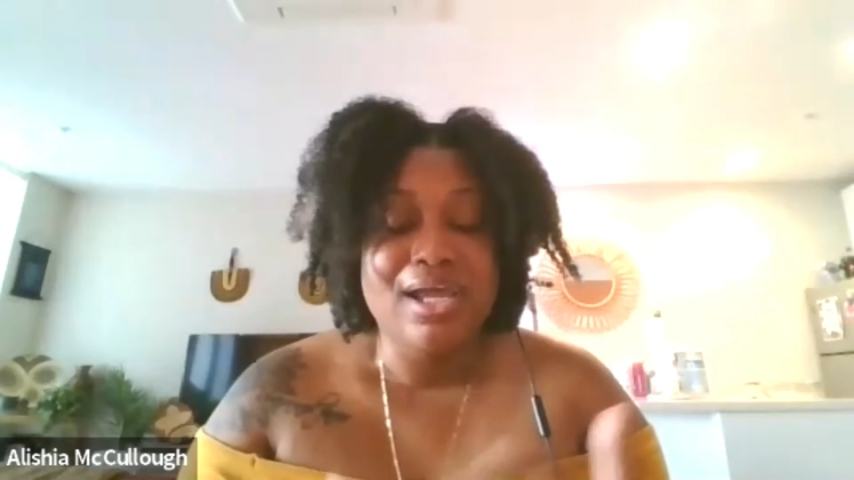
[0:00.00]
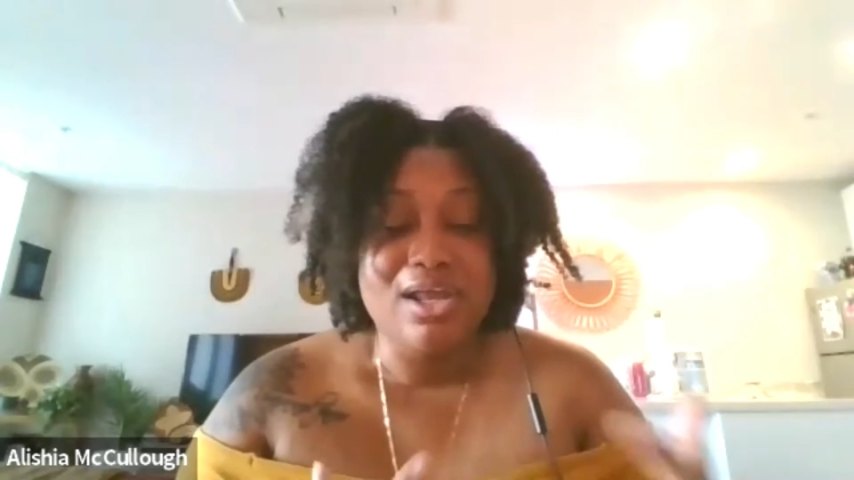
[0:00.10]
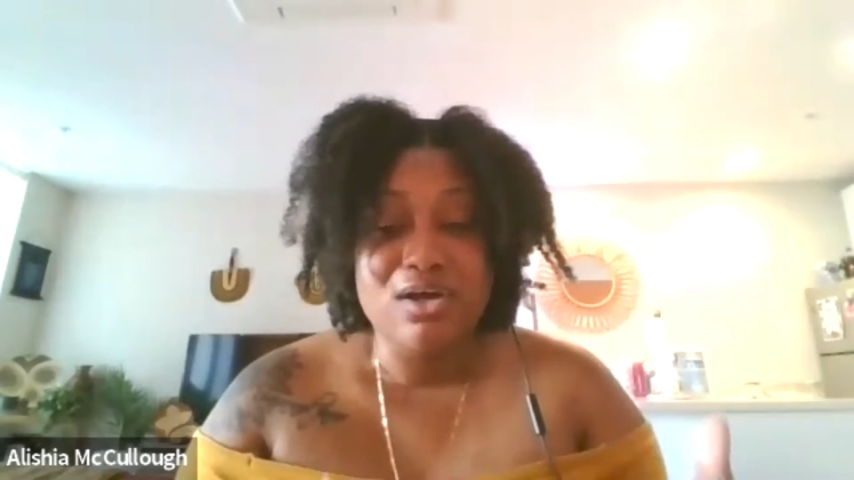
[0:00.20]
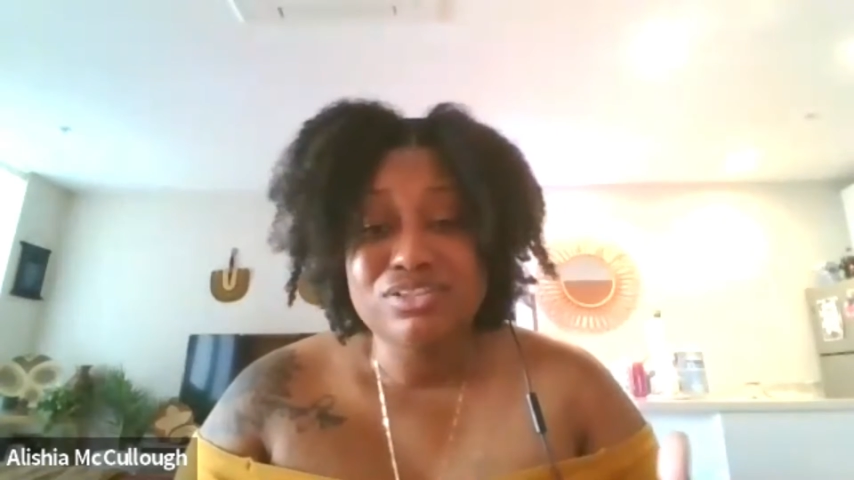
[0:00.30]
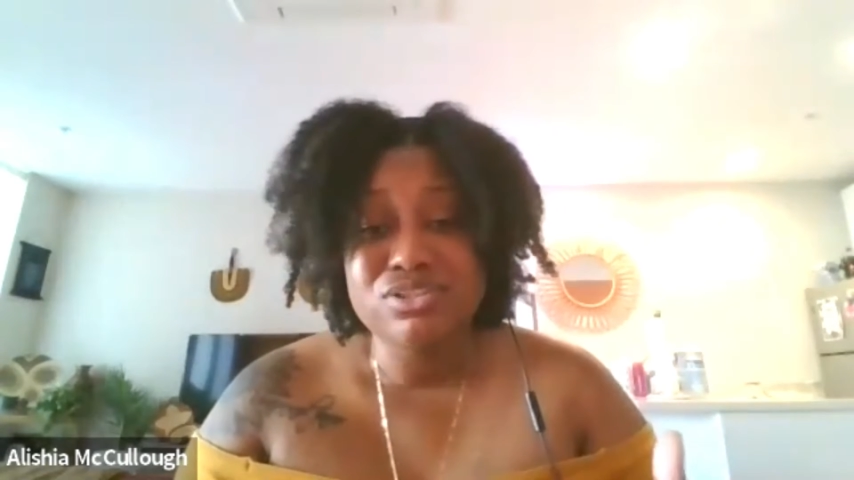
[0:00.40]

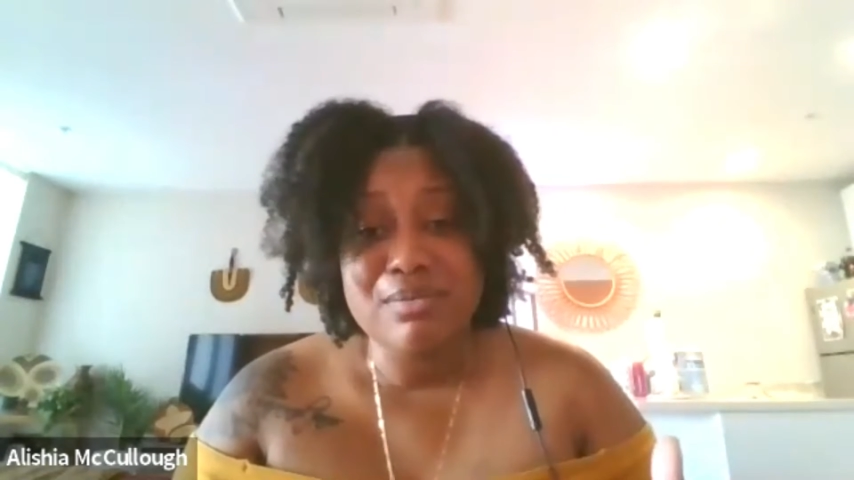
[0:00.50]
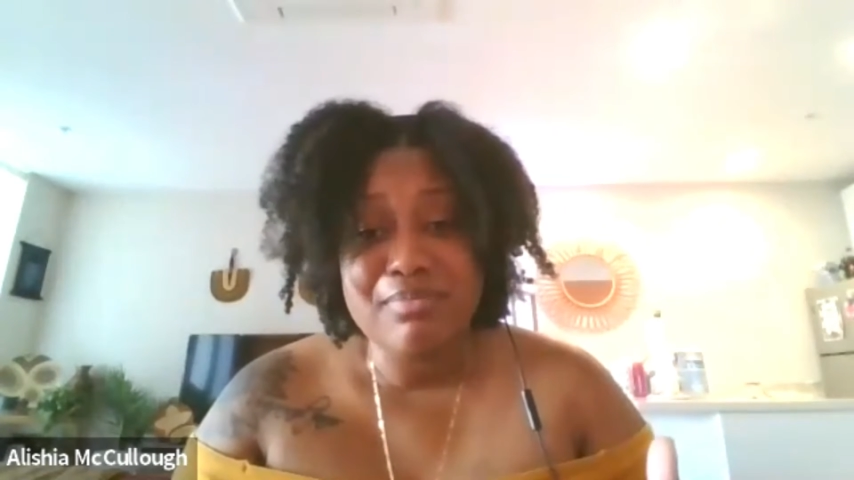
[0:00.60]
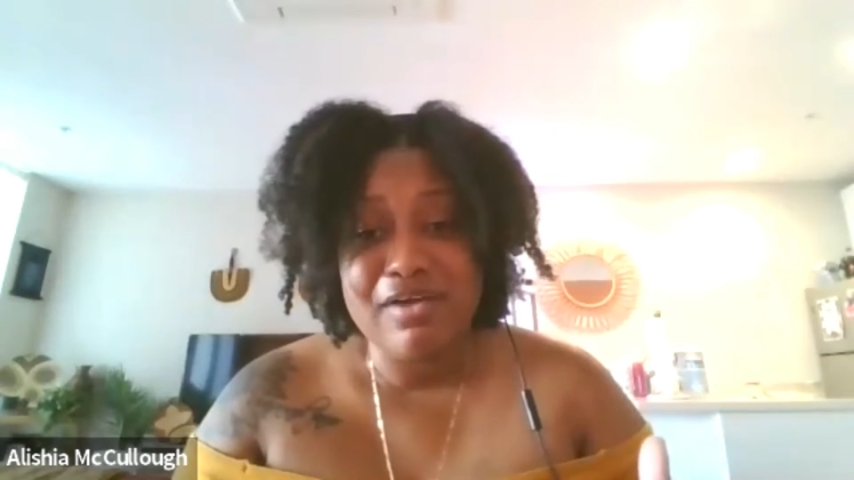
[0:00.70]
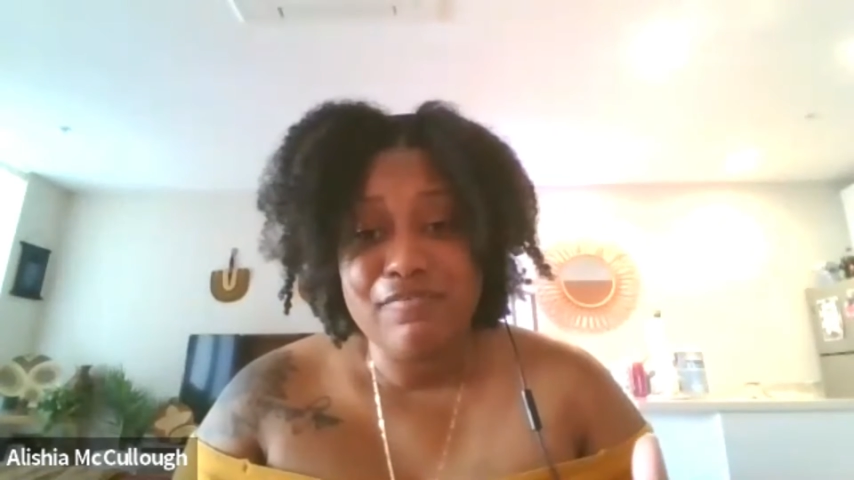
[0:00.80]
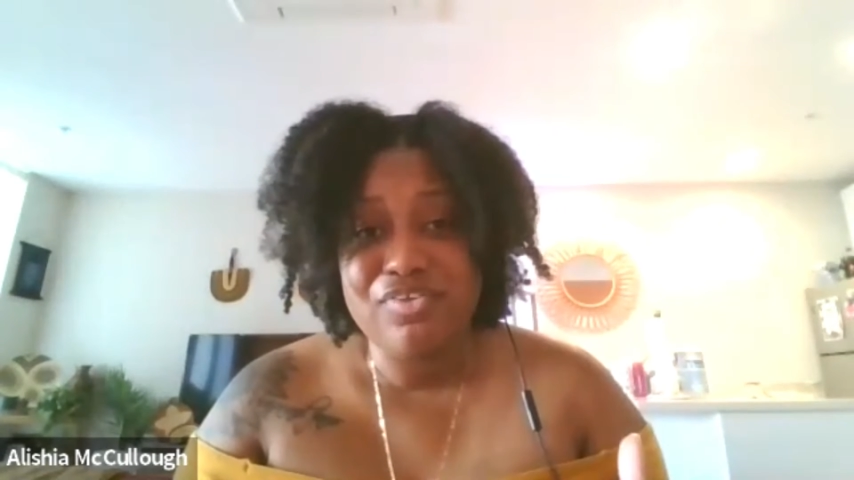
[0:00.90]
And also get
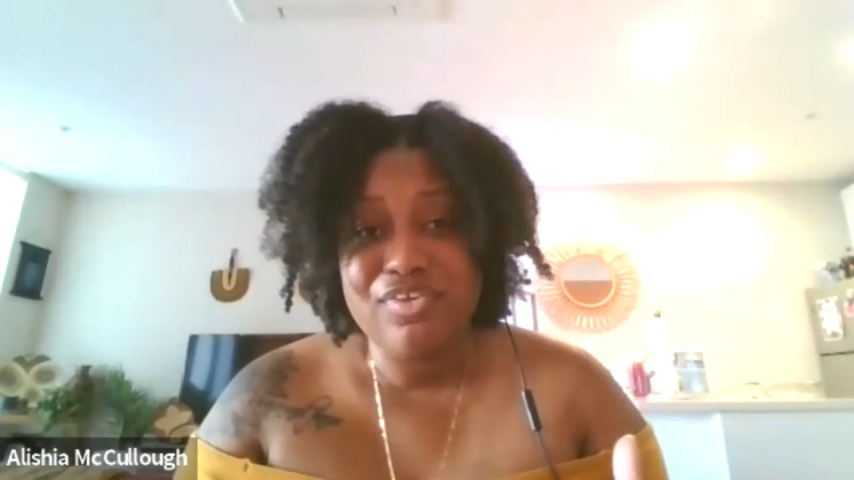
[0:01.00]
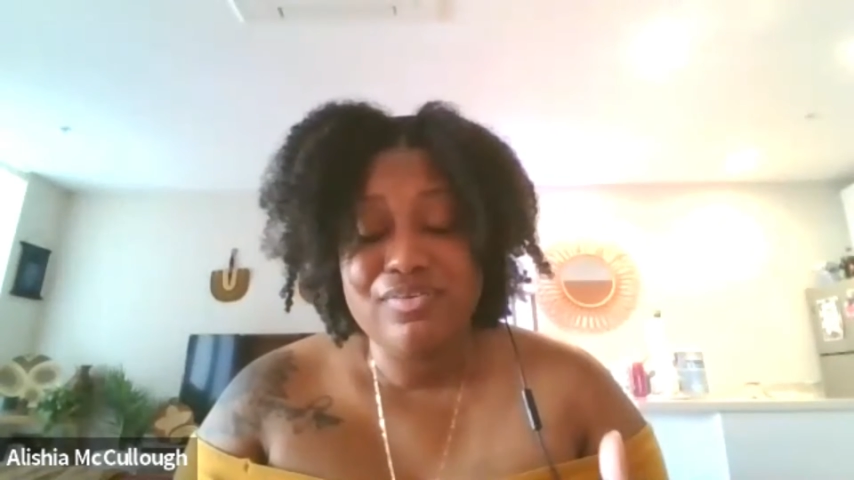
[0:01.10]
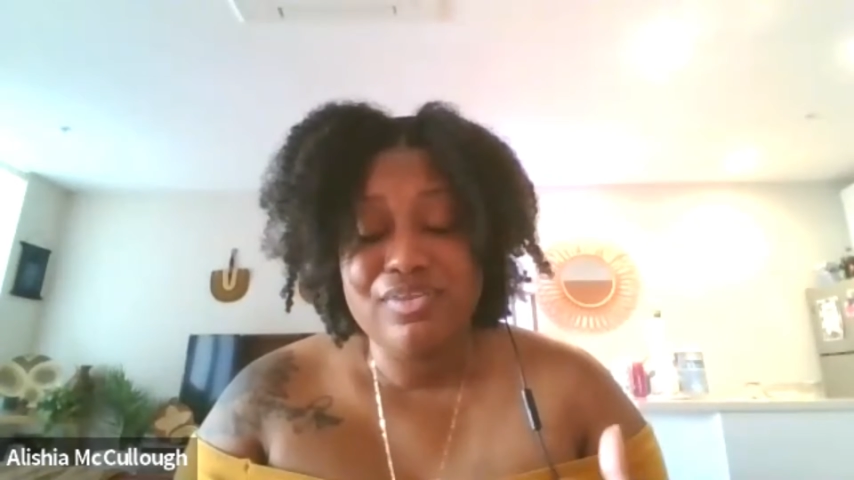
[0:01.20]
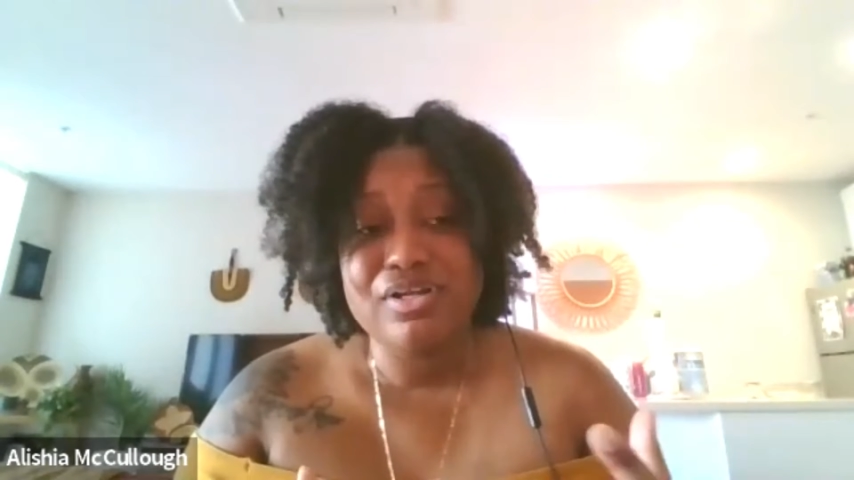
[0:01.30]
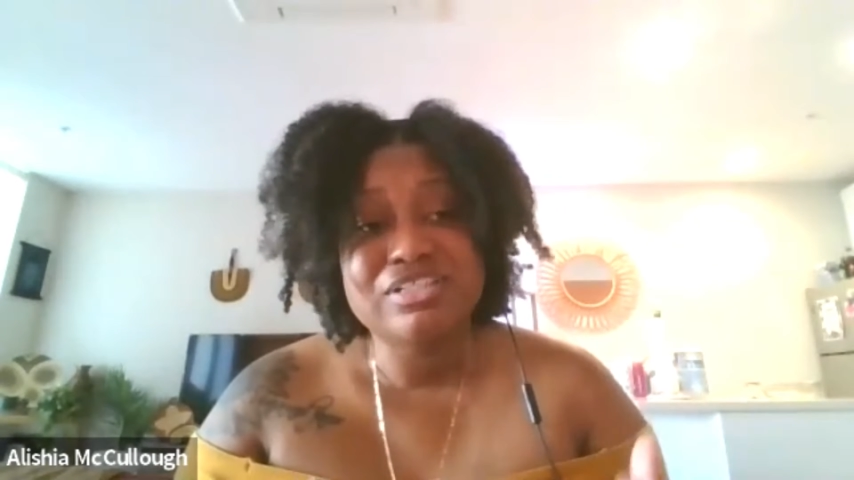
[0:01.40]
my voice
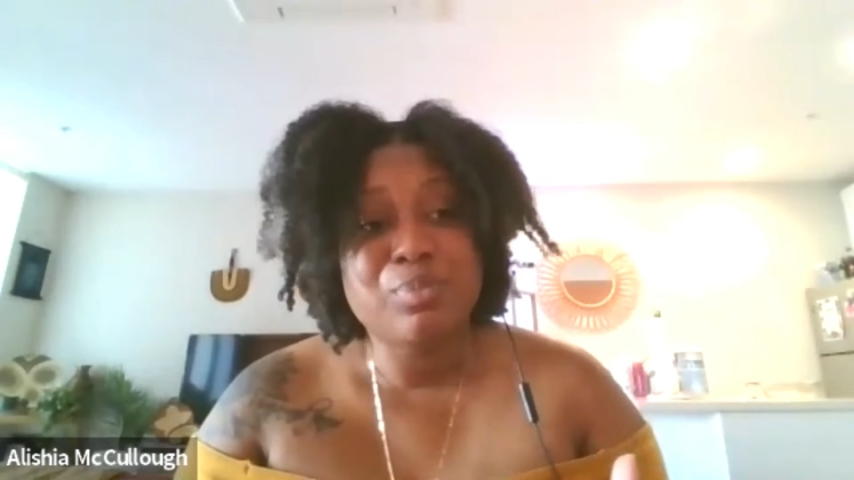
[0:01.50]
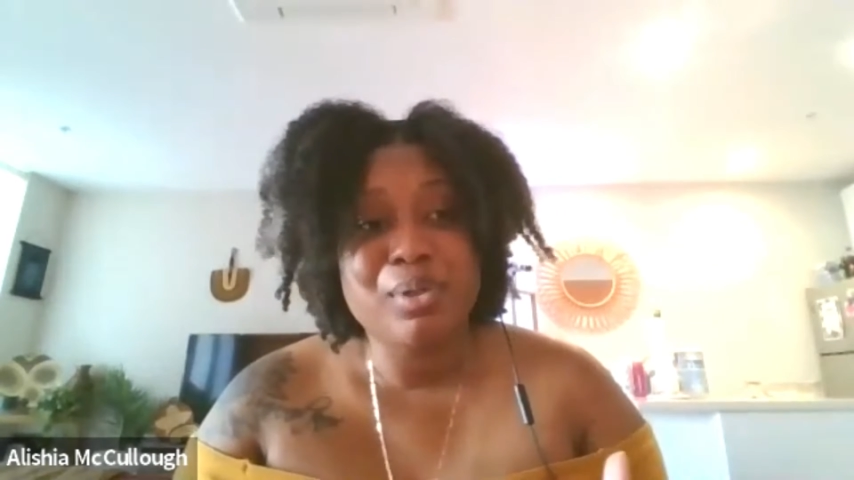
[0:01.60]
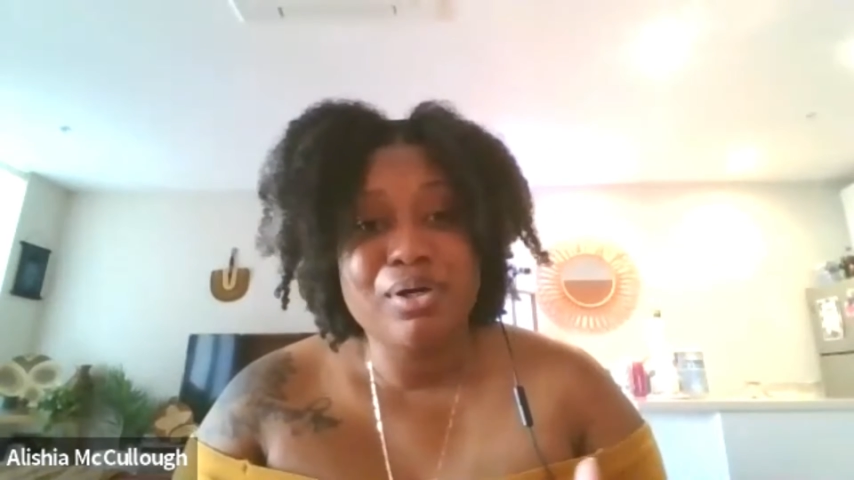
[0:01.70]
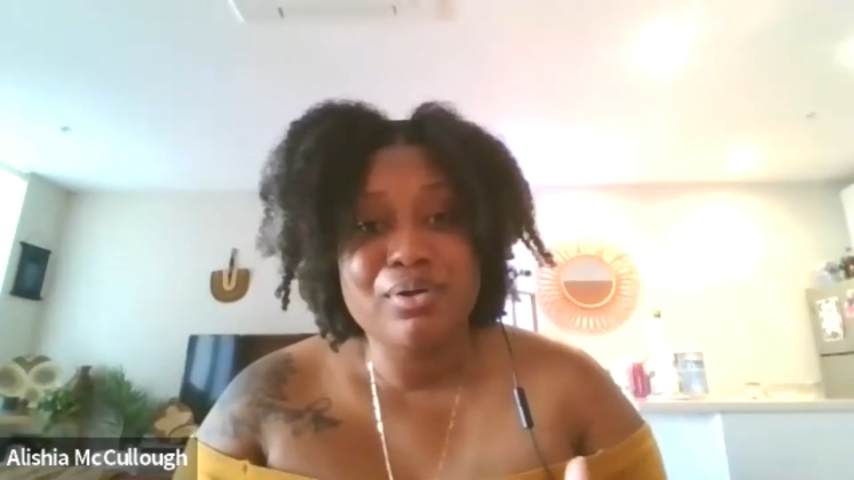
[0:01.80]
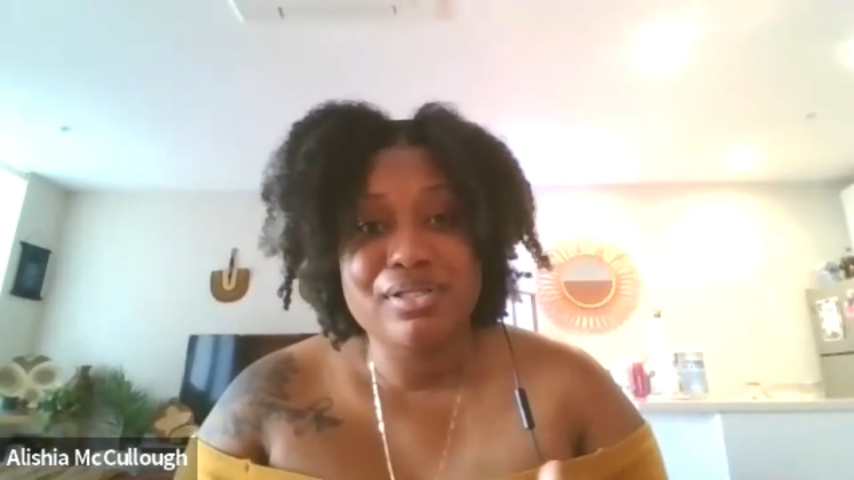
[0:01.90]
out there as well,